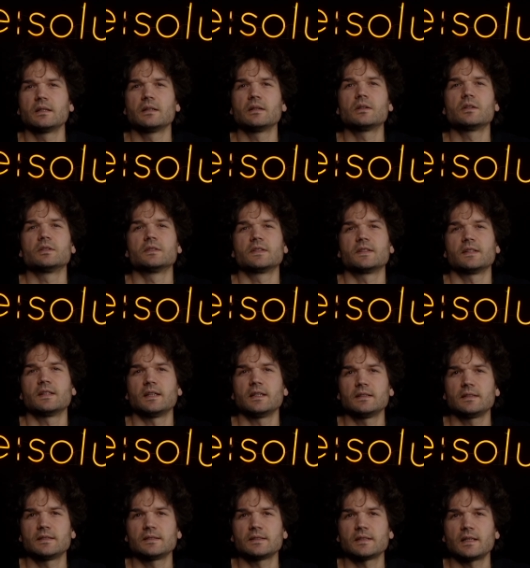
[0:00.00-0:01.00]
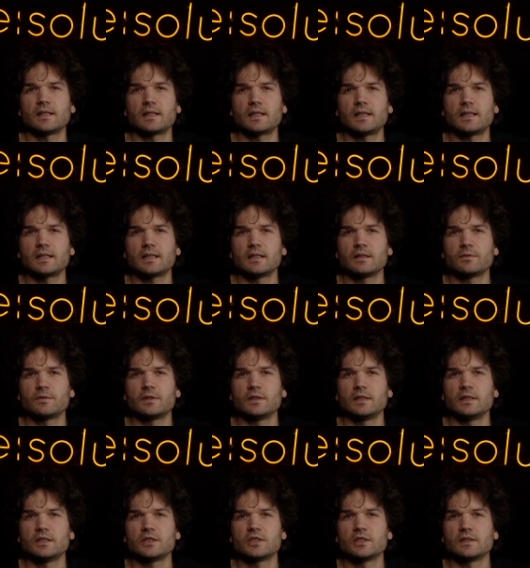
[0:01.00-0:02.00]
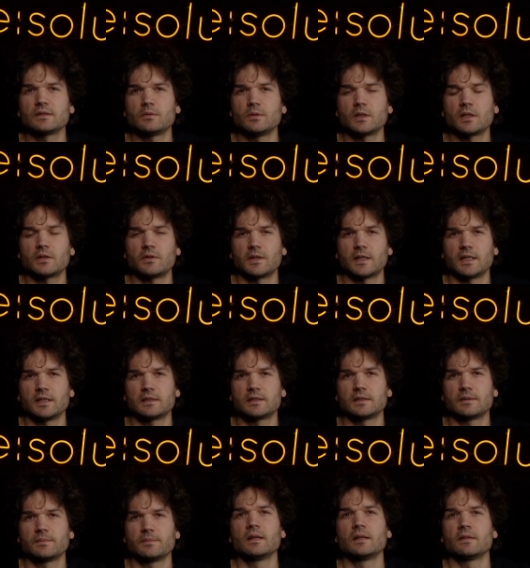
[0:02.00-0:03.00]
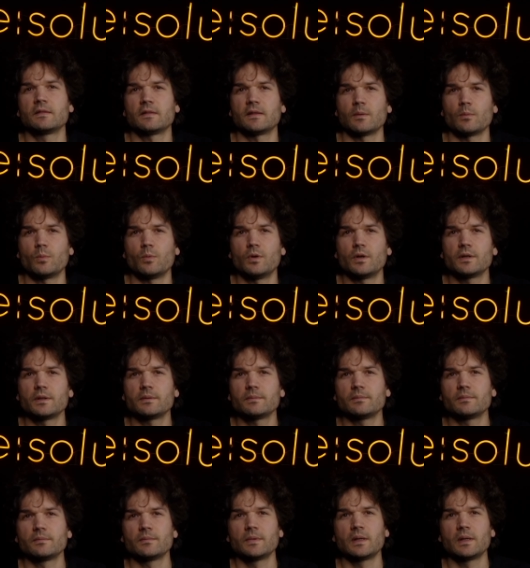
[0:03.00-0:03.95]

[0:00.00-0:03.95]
And then decide later if deletion is required. Step 1.